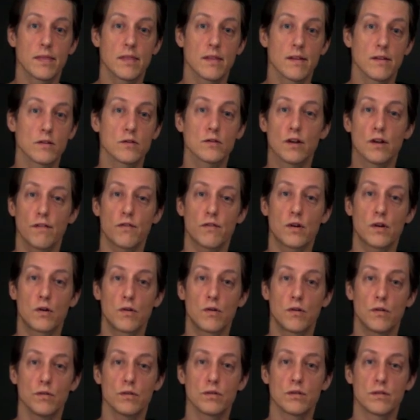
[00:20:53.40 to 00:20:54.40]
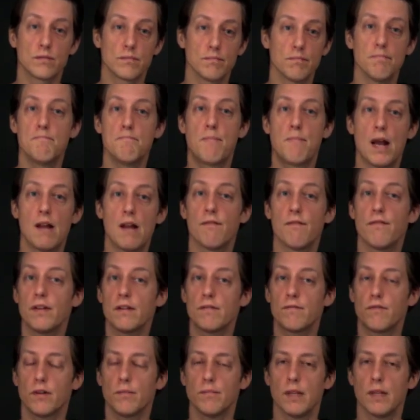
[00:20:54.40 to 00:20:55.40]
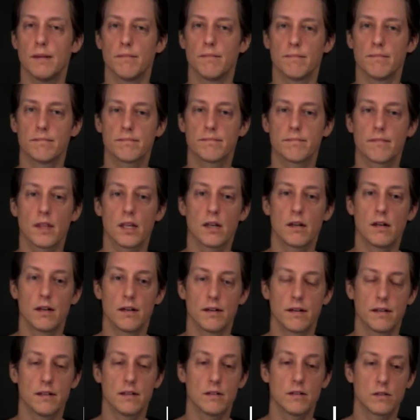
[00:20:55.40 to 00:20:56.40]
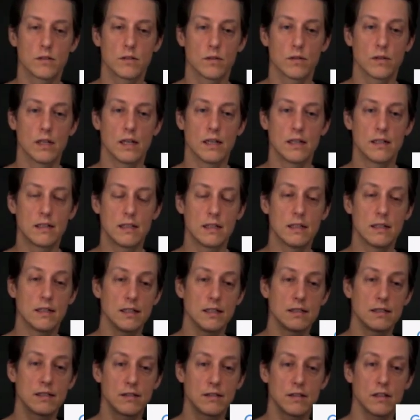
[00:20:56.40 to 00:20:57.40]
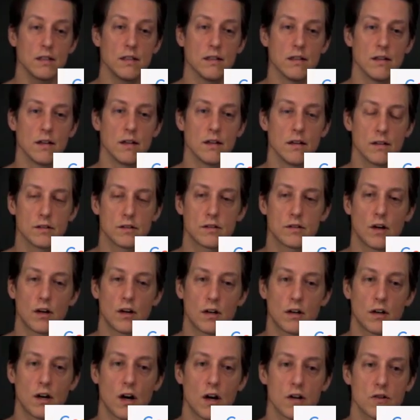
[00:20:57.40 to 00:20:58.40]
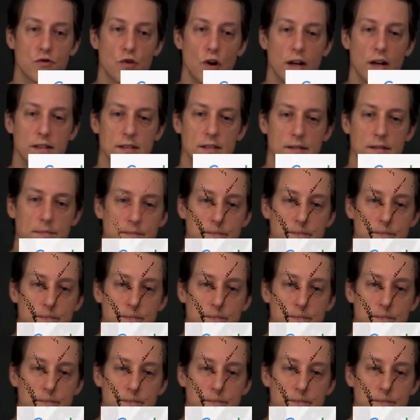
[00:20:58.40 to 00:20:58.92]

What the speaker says: soft corals benefit from them. So this is a stark contrast.